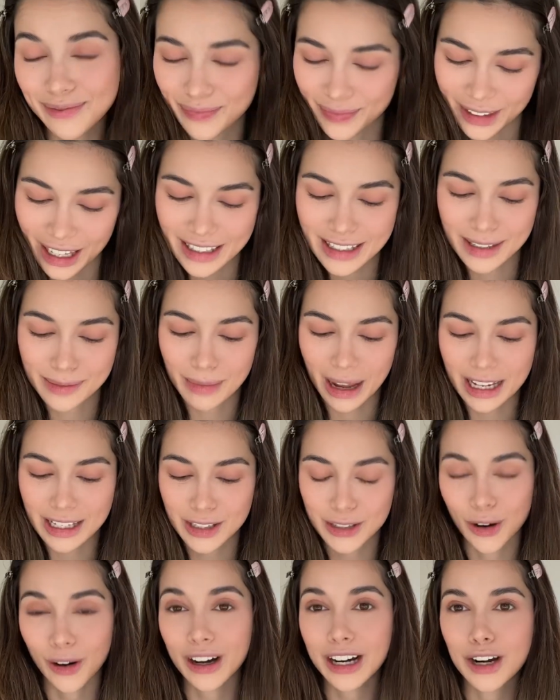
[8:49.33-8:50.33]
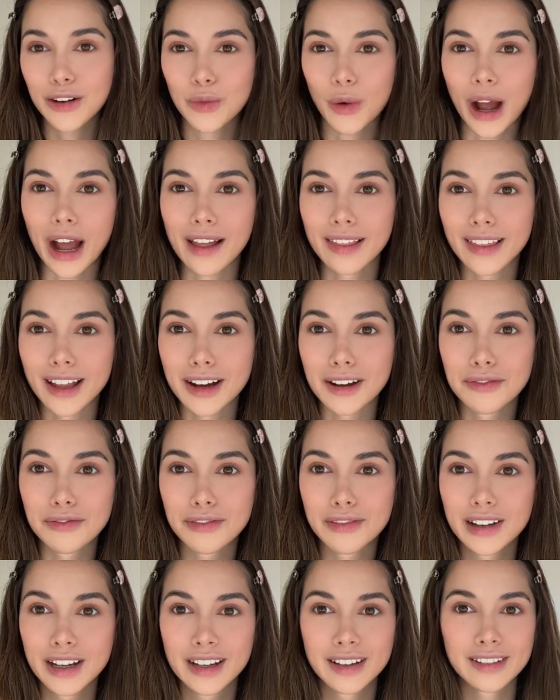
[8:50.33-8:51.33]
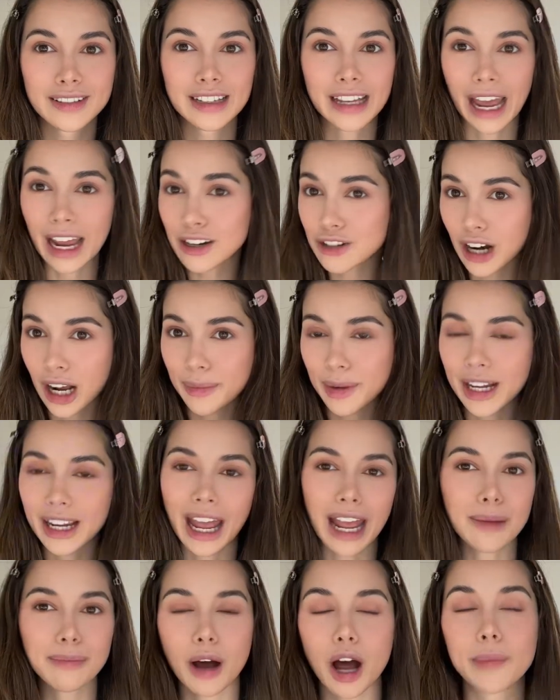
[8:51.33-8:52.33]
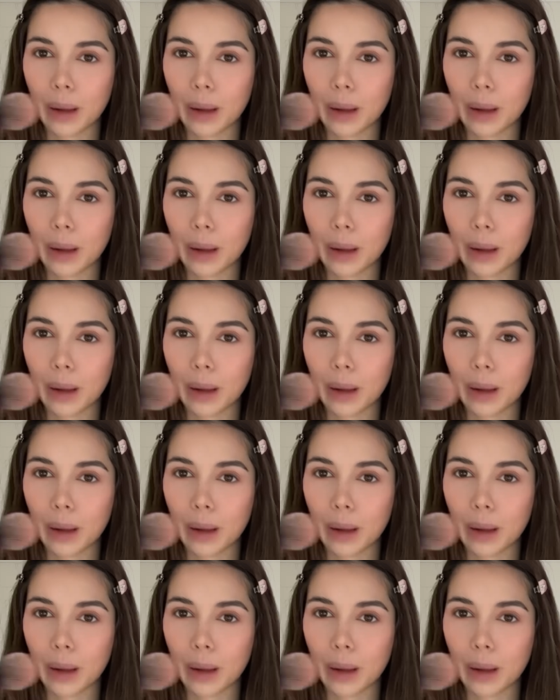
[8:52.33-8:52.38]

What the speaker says: That's my story of why I love K-drama, K-pop.